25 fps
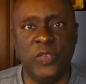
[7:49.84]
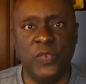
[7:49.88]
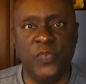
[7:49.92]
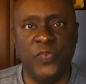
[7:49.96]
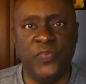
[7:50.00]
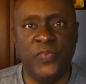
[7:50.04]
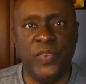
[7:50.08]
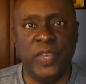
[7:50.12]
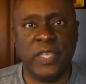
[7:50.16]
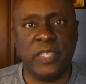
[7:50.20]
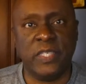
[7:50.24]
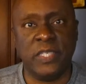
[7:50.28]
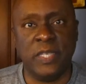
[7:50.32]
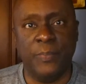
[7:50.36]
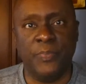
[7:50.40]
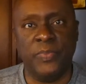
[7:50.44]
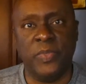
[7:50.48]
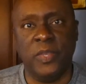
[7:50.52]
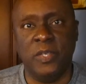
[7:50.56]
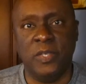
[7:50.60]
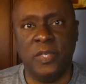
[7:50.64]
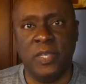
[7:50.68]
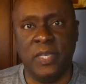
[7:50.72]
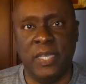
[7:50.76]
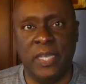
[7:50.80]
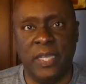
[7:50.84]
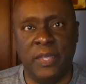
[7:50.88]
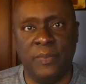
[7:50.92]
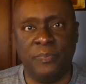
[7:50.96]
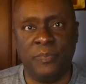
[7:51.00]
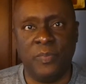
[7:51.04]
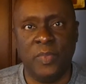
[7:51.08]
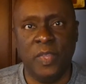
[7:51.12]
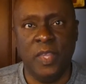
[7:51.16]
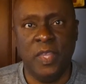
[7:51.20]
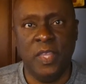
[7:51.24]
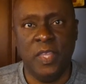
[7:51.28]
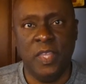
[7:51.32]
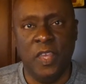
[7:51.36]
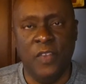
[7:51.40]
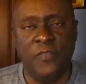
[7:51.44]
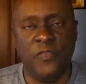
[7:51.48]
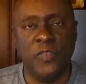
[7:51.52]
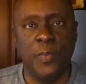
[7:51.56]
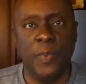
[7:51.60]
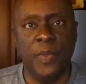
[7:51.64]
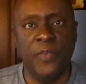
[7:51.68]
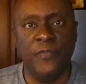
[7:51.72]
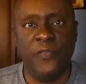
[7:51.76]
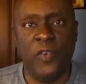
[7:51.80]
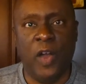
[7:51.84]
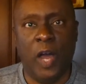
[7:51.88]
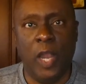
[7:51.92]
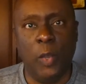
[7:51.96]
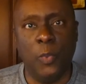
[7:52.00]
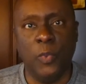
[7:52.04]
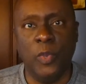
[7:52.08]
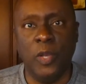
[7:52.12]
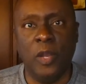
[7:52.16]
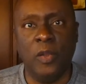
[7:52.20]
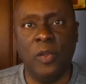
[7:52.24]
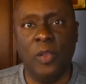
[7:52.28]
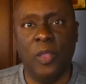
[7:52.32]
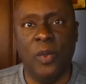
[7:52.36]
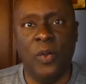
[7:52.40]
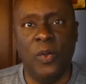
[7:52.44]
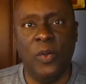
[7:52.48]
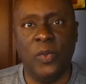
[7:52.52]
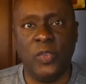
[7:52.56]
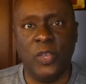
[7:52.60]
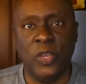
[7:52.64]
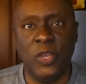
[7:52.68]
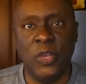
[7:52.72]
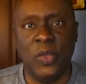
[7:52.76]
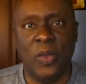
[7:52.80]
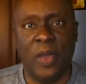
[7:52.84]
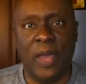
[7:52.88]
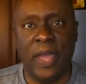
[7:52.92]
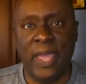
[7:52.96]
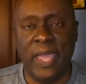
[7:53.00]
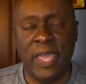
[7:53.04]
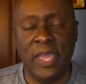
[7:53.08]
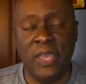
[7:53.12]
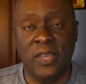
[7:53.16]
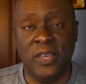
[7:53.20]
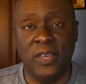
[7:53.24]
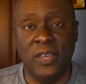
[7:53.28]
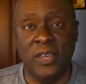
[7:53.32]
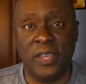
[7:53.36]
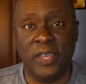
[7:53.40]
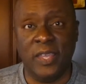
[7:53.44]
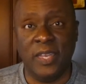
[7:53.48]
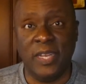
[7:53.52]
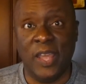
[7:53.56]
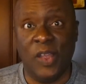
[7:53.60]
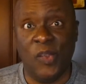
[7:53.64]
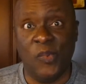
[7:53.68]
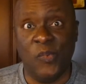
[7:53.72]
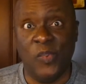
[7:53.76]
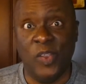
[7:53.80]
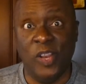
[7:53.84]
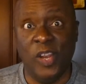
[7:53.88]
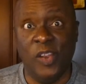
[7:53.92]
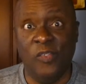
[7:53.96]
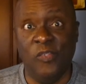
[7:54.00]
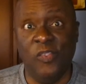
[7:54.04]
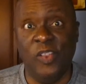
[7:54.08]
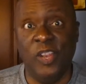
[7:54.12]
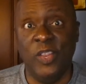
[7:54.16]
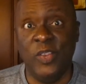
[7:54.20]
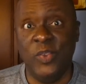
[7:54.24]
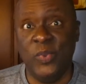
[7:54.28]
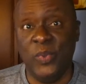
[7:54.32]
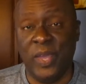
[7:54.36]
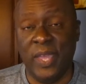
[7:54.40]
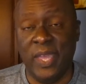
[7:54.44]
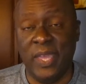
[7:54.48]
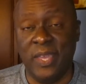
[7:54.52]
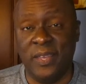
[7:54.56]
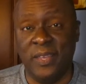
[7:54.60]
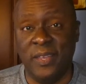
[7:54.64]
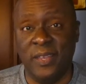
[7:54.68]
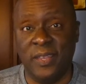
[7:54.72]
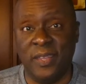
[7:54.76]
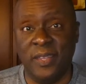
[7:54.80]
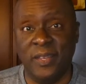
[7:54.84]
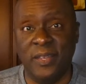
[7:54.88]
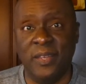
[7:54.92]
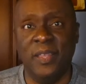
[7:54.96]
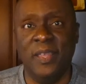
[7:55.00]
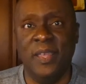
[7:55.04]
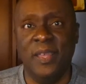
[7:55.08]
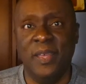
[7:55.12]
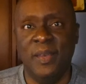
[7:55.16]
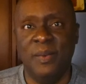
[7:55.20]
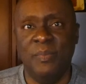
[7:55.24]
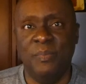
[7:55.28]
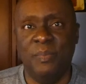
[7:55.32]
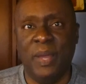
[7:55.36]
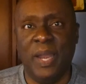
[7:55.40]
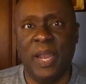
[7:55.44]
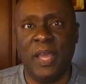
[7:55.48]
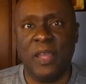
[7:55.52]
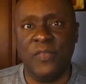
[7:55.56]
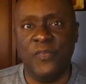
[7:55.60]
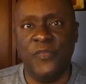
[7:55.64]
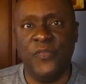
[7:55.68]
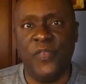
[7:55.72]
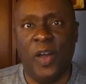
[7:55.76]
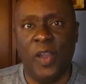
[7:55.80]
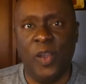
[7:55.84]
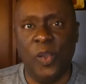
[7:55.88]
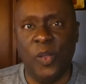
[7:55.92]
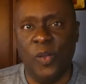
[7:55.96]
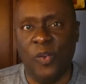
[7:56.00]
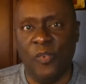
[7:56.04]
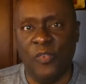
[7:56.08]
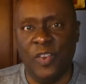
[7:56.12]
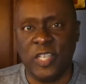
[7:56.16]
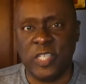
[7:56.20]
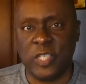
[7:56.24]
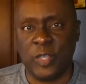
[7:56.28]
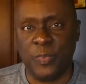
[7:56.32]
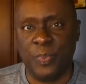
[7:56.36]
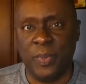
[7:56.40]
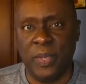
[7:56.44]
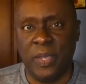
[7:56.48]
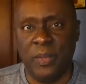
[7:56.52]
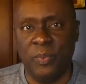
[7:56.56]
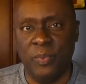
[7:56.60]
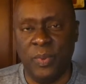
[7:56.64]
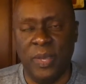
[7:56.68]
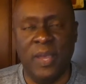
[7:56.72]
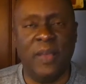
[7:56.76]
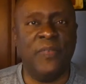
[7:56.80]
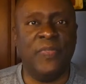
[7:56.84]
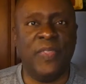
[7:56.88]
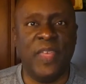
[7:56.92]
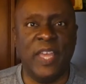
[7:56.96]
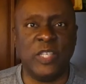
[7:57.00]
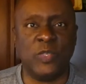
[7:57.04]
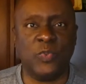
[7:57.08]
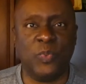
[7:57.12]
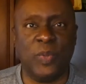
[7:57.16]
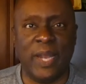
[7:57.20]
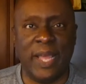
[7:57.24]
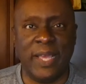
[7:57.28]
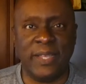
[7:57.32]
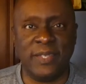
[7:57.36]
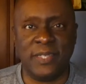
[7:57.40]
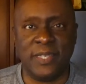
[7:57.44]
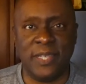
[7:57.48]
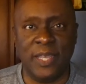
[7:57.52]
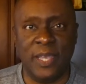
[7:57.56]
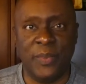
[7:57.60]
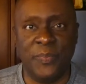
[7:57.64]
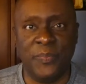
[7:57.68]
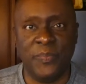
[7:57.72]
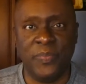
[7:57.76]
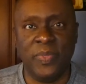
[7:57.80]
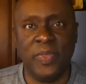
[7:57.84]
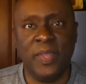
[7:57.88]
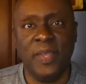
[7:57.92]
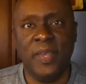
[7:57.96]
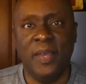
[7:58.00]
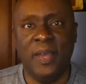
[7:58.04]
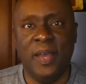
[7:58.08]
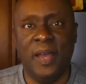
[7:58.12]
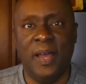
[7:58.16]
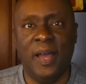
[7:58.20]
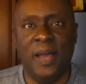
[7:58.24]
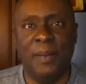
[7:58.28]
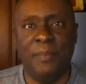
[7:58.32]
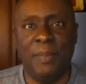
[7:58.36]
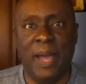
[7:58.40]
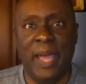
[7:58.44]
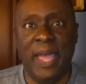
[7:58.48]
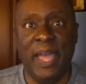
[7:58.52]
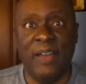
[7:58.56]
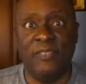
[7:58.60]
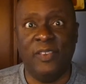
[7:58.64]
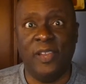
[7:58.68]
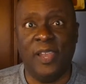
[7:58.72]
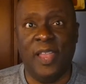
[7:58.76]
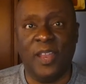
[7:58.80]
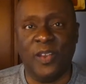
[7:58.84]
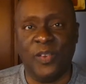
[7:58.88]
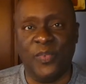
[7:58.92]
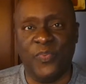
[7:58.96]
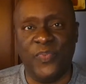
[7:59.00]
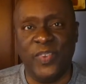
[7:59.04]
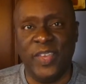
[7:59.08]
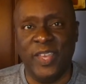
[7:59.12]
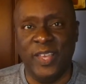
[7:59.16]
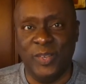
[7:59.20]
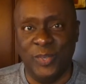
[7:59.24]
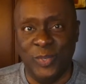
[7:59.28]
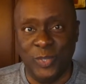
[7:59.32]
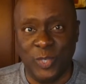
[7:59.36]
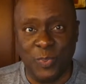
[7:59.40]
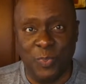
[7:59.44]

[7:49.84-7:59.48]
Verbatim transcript: fix something to eat. If you've been following along, you know I hate cooking. I really, really do hate cooking, but I can follow a recipe. Well, that's what I say. Um, I have a lot of fails,